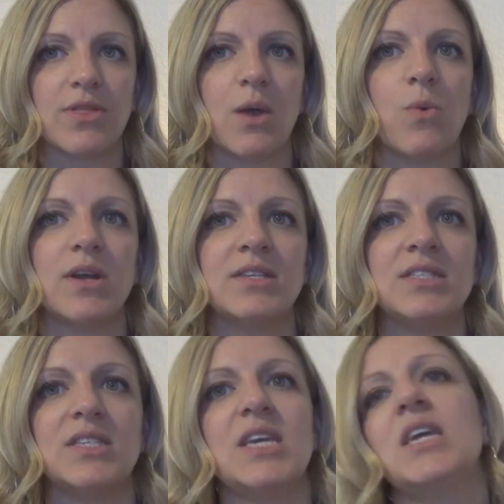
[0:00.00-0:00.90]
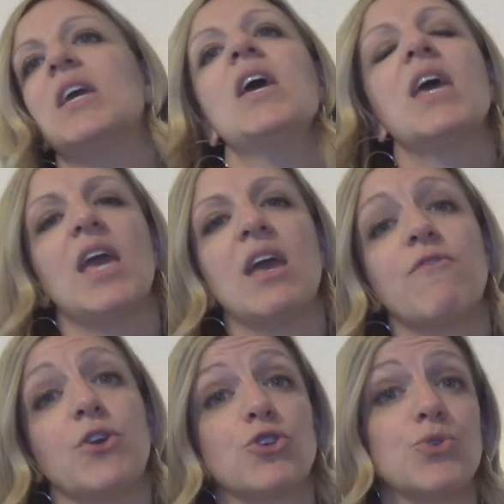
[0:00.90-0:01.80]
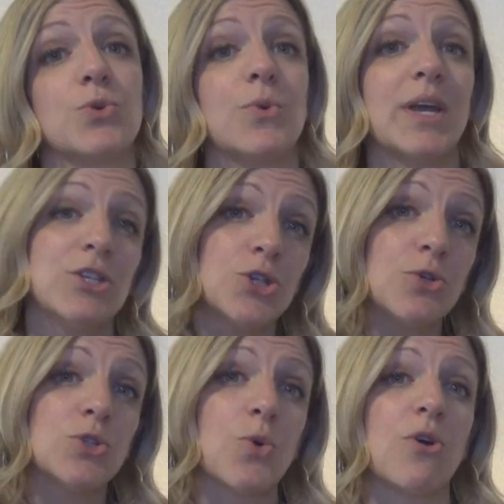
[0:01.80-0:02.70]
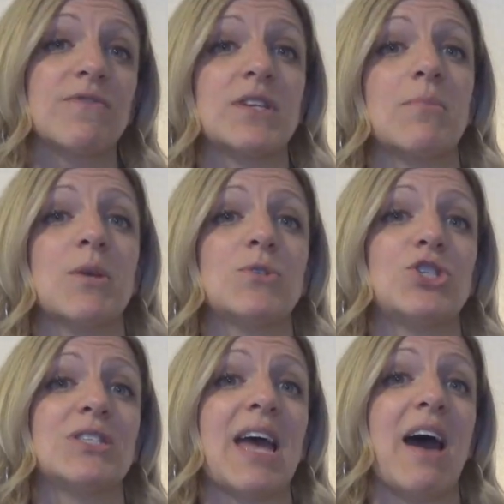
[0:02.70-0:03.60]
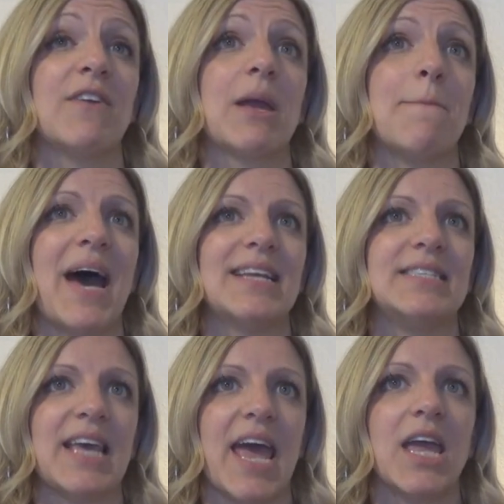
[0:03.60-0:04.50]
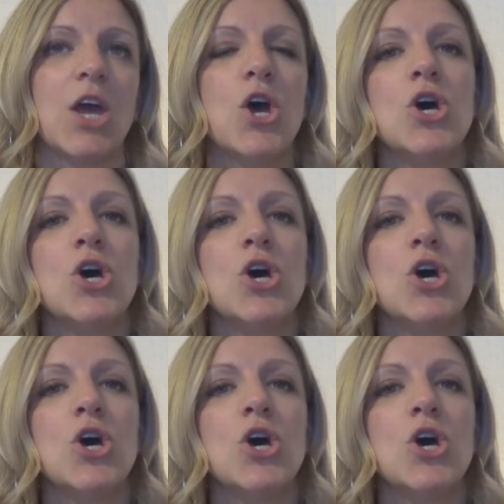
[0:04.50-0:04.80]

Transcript: They want to see if they're true issues or if somebody was just having a bad day.